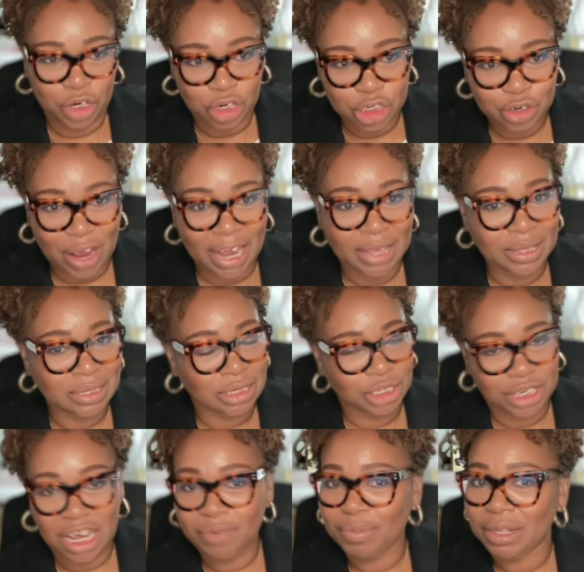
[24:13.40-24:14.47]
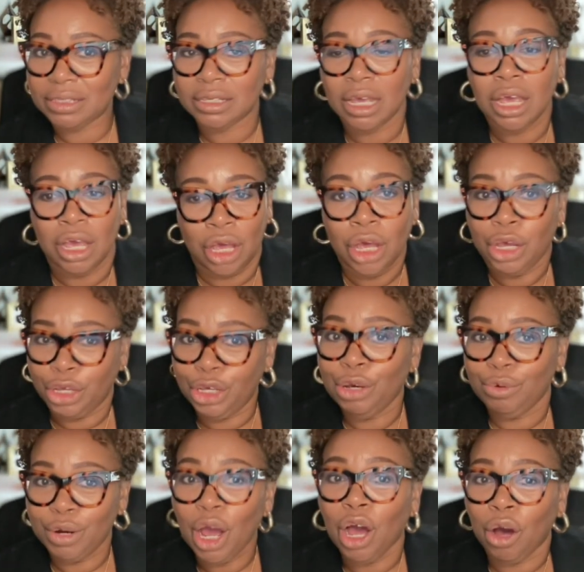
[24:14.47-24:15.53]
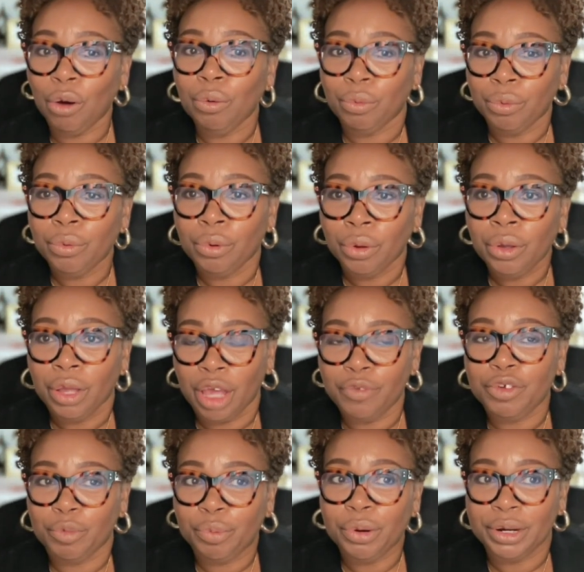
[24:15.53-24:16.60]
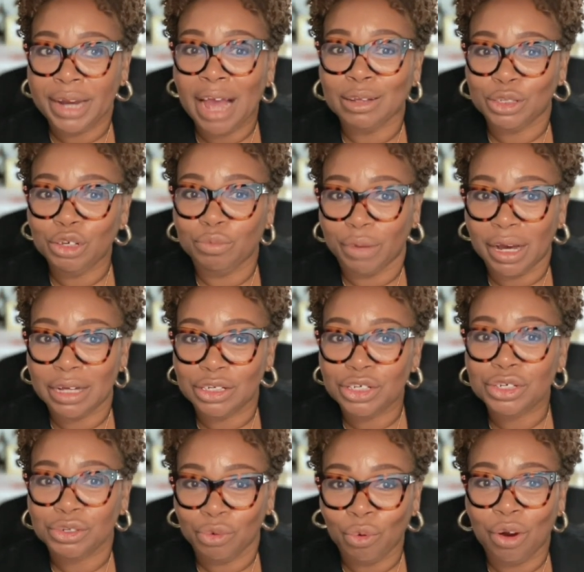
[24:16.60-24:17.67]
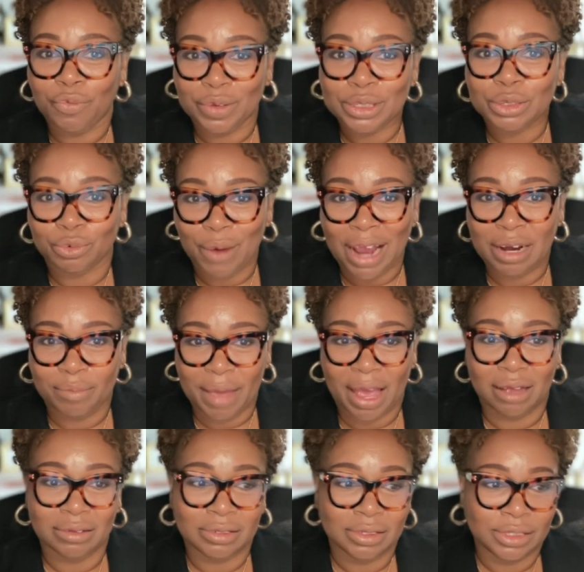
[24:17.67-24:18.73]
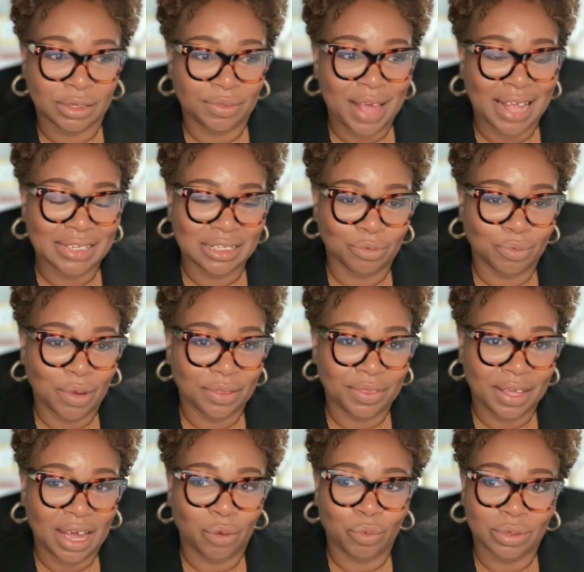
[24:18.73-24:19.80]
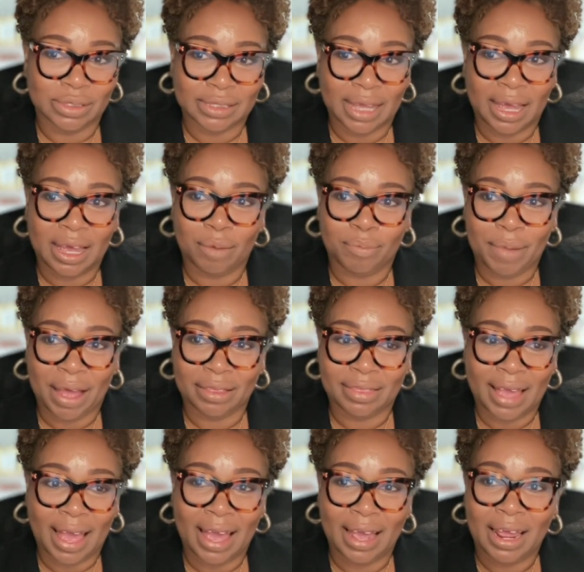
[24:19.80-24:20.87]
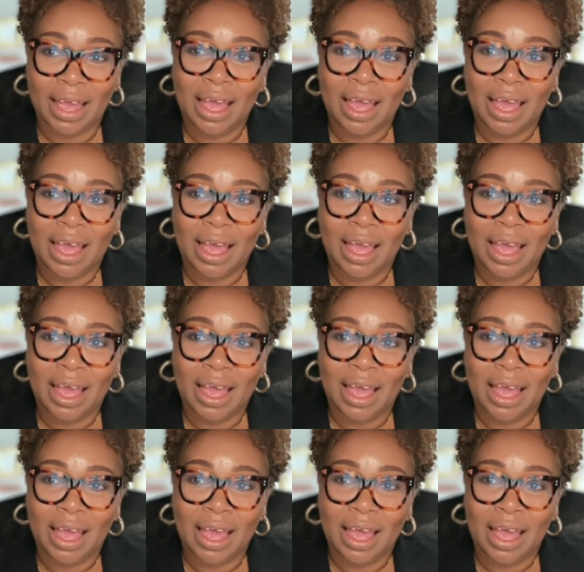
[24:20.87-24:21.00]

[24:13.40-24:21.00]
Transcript: tracking these achievements, if you're putting out too much or if it's the right amount. So that's the one thing I will say about that.